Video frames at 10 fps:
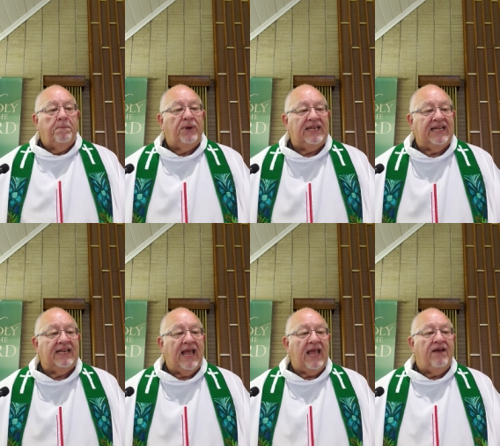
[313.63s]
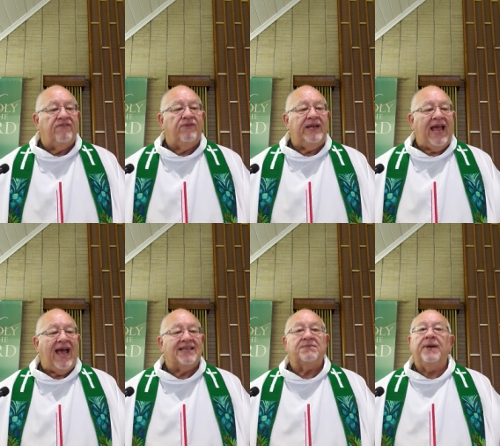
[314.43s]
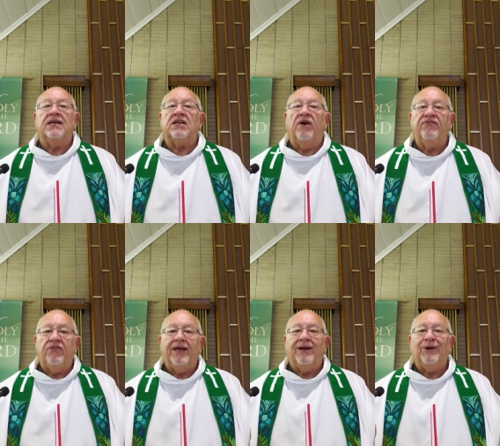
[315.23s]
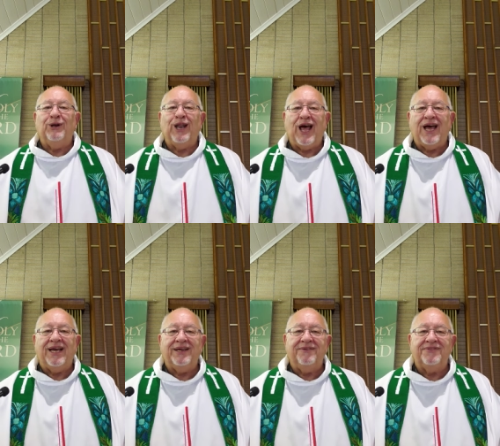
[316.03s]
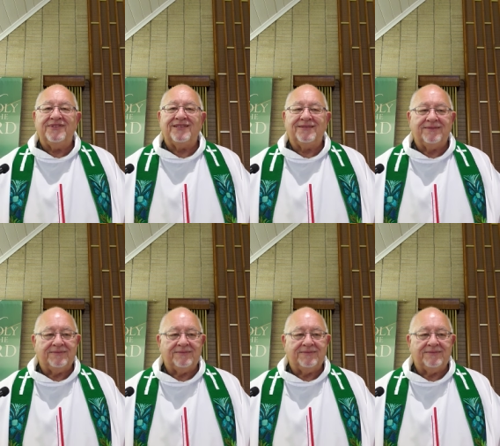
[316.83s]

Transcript: but in every aspect of their lives.